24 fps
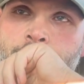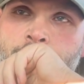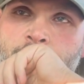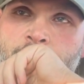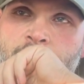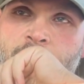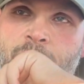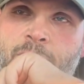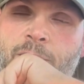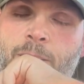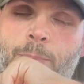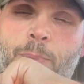
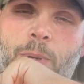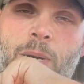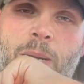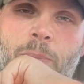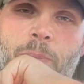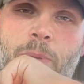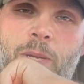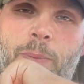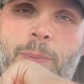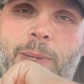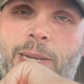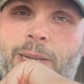he said
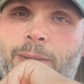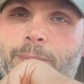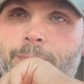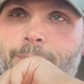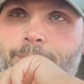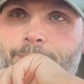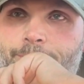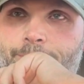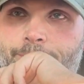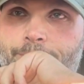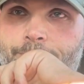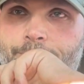probably about,
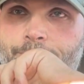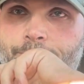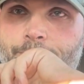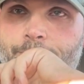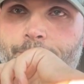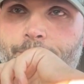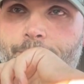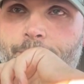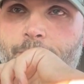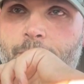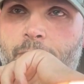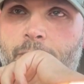
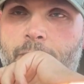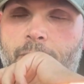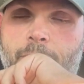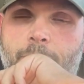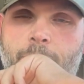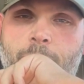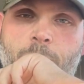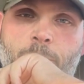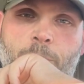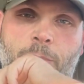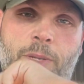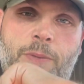
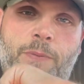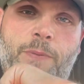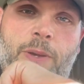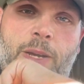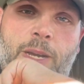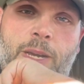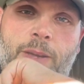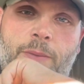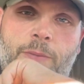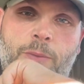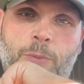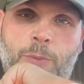
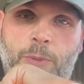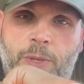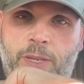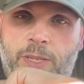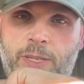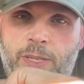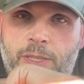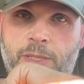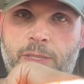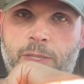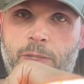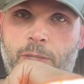
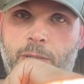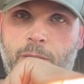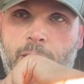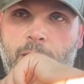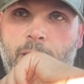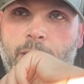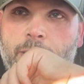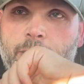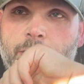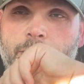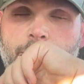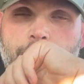
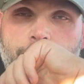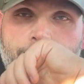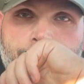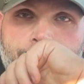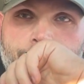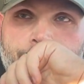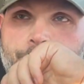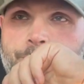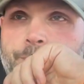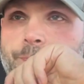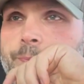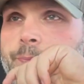$2,600.
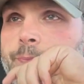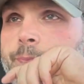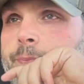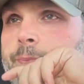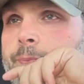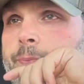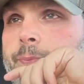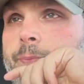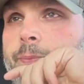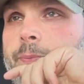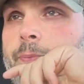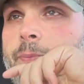
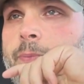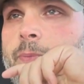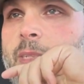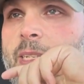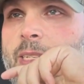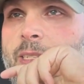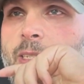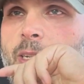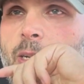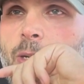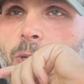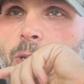I
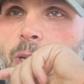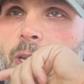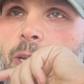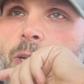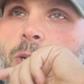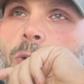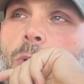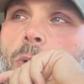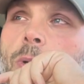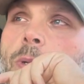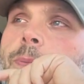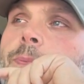said, okay,
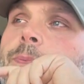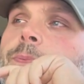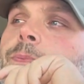cool.